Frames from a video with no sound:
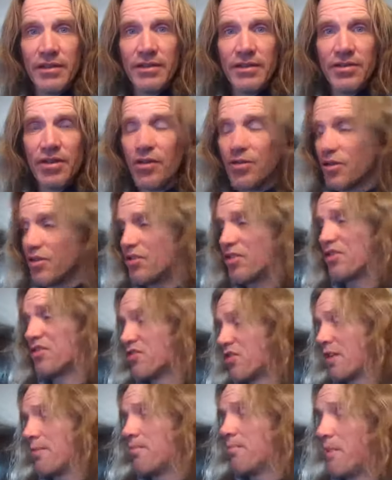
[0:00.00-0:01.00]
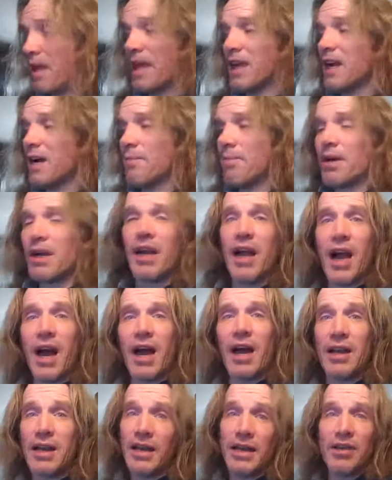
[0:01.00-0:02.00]
So you just can make up a
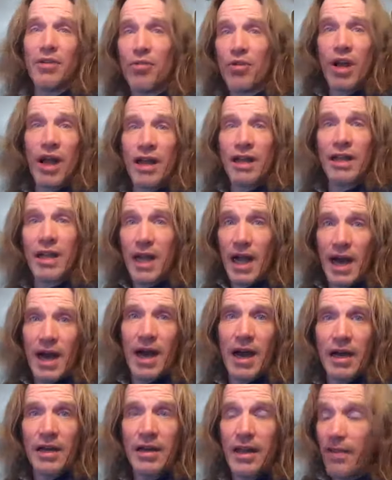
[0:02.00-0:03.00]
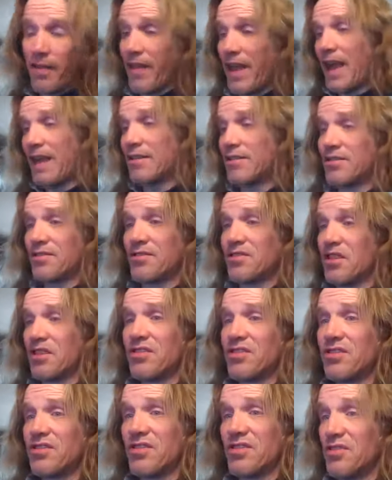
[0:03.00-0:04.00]
god, any old kind of god, and that's
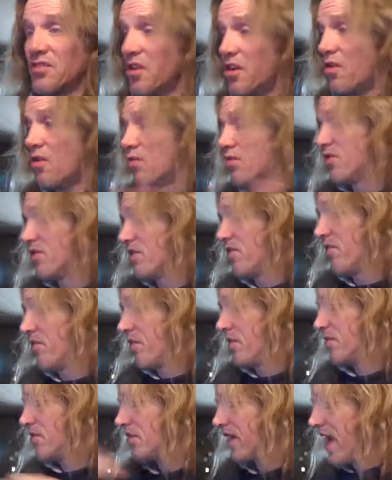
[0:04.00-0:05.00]
just the no difference.